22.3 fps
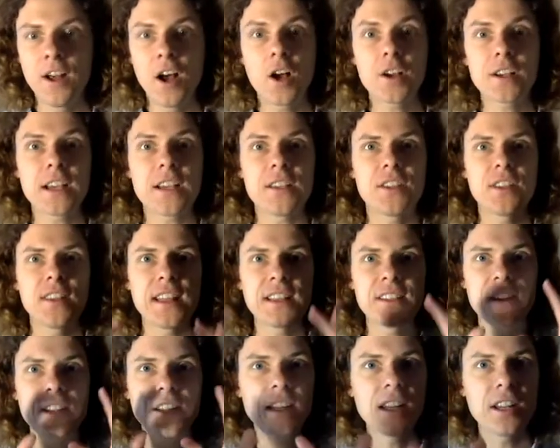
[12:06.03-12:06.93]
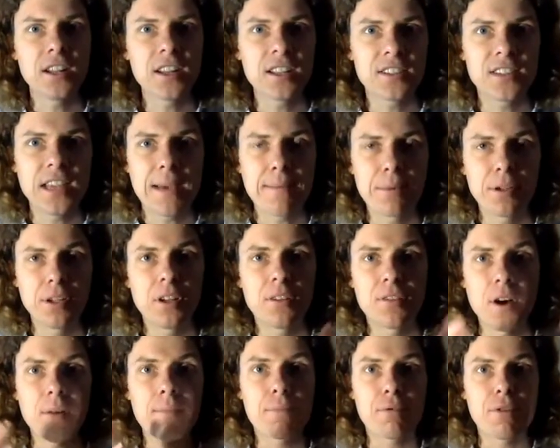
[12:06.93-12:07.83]
Okay, so that's a little example
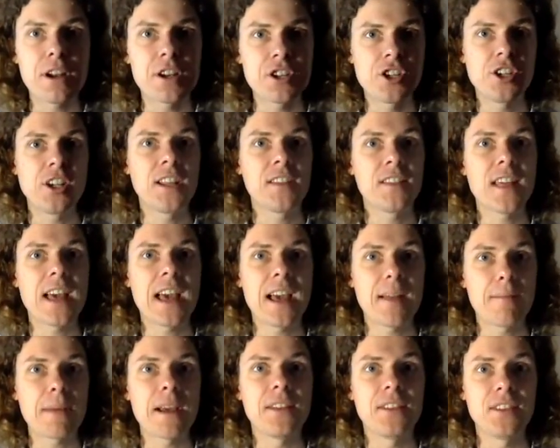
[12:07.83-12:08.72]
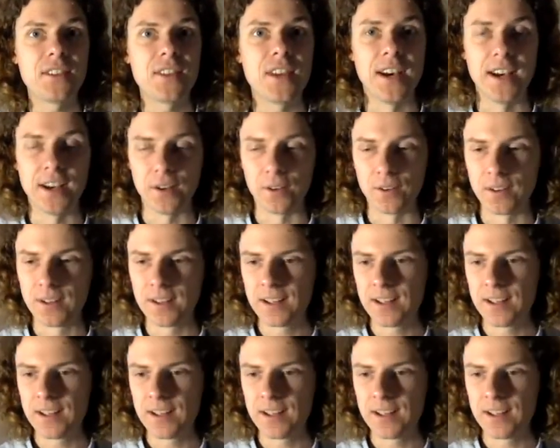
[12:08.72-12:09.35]
of oppression in The Handmaid's Tale.